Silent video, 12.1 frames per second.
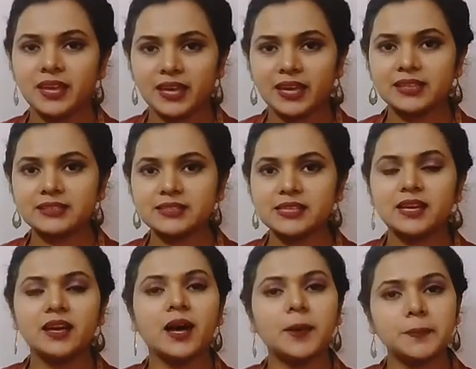and
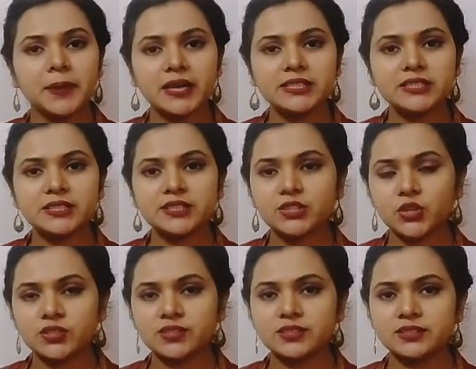a pie chart
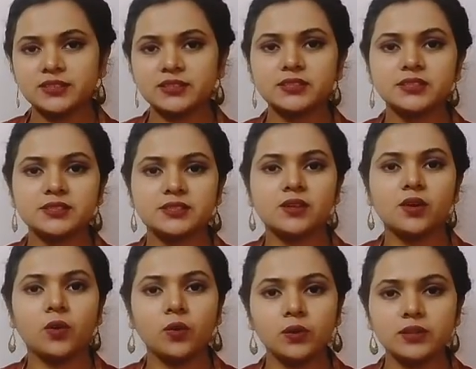considers
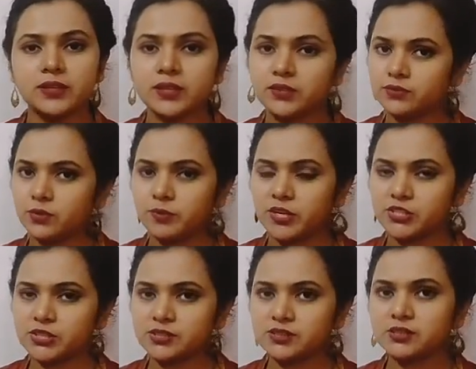all the
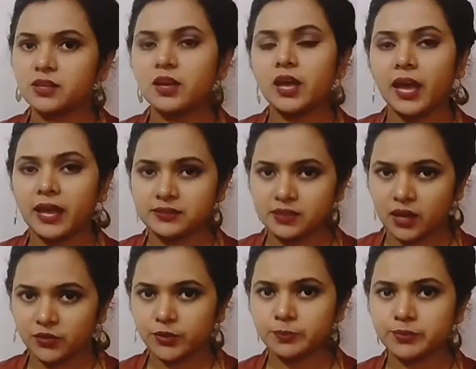informations as
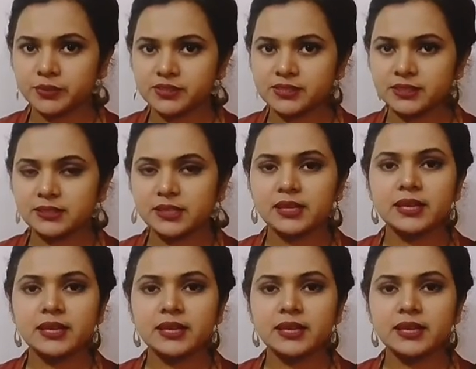100%